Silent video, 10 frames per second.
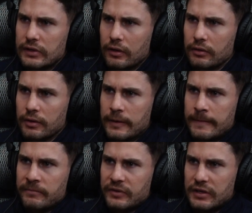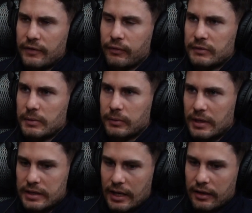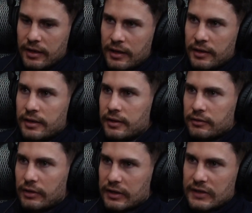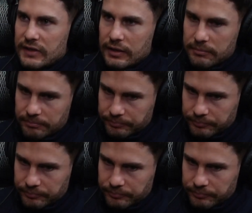So the difference between, like you said,